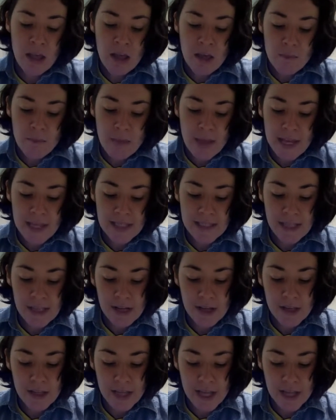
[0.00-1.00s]
May sat
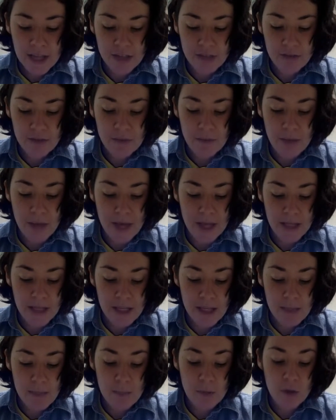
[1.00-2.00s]
on the edge of her bed
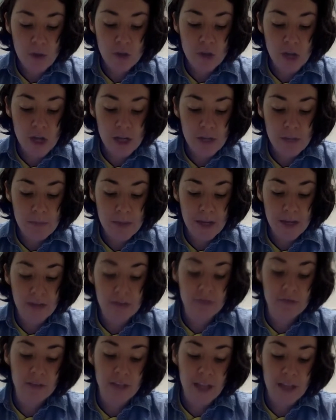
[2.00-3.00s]
and pulled on a pair
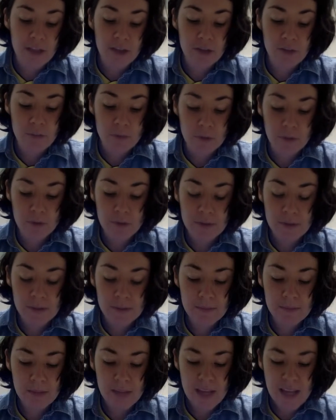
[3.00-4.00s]
of leather boots.
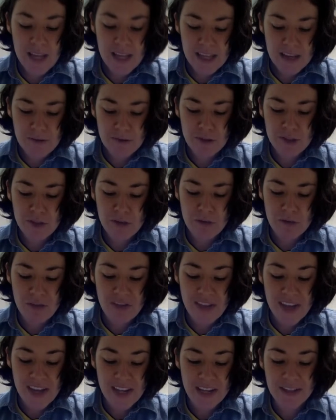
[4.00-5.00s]
They were so
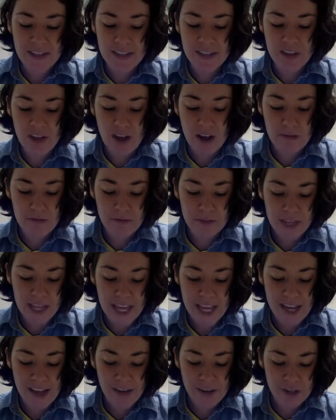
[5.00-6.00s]
thin and soft with
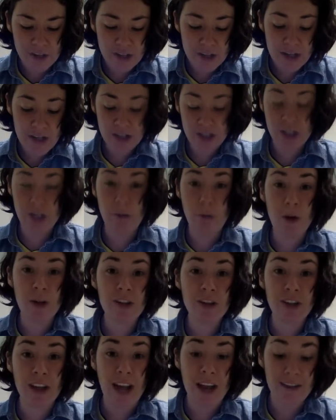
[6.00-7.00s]
age, she
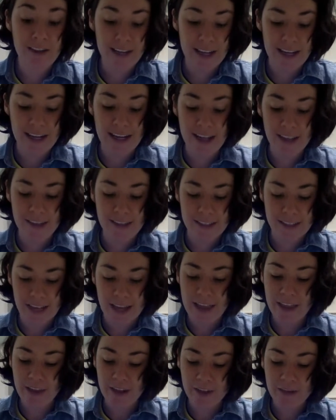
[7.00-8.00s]
wondered how they had held
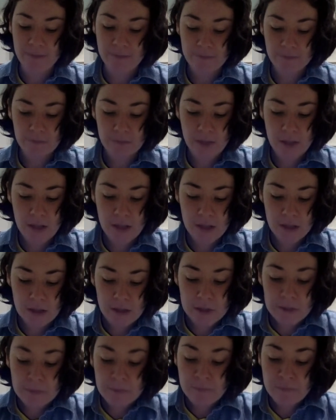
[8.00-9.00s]
together.
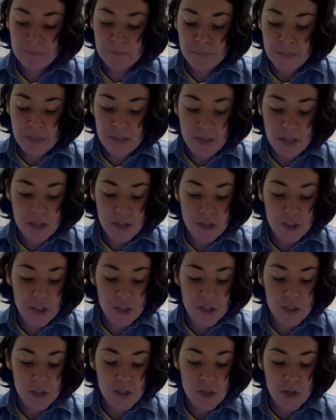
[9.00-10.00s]
Then she
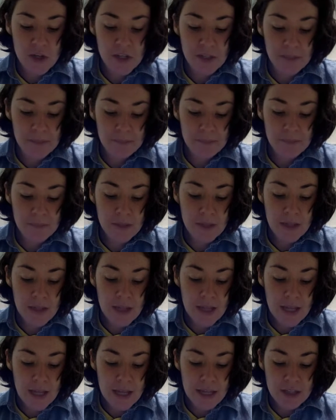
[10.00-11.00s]
stood
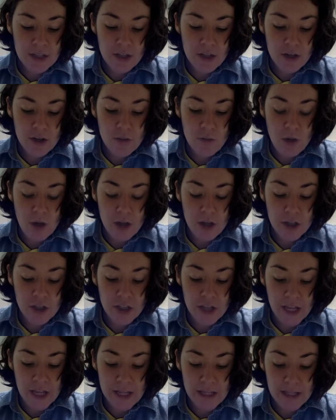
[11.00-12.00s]
and took a
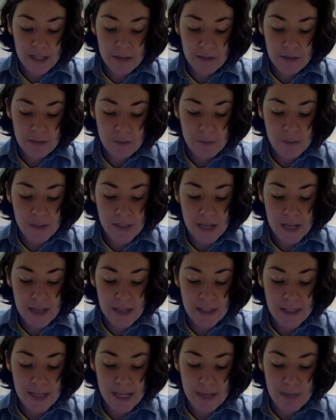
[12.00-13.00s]
washstand that was beside the
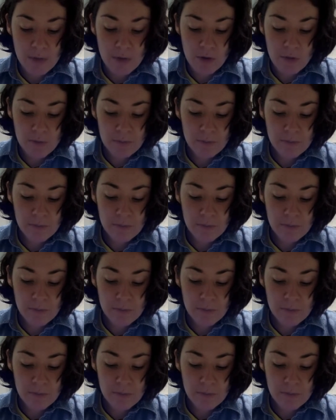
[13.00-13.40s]
table,